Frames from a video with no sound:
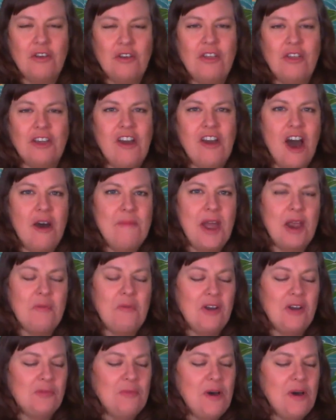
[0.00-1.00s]
the comment
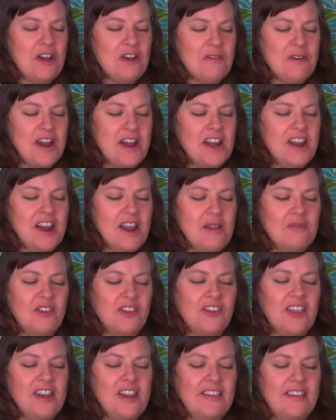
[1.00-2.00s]
was moderated, I'm
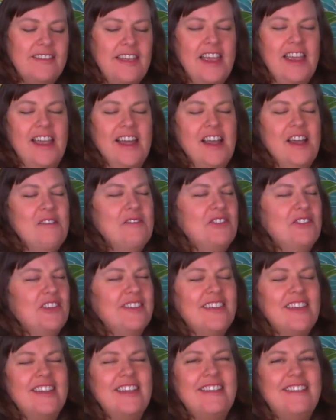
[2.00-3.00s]
just gonna
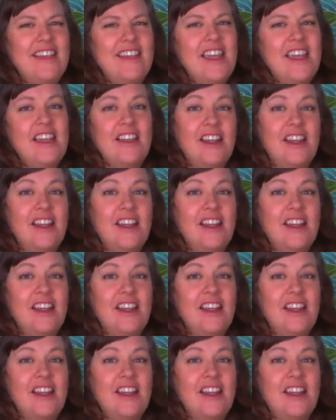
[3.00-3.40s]
say it.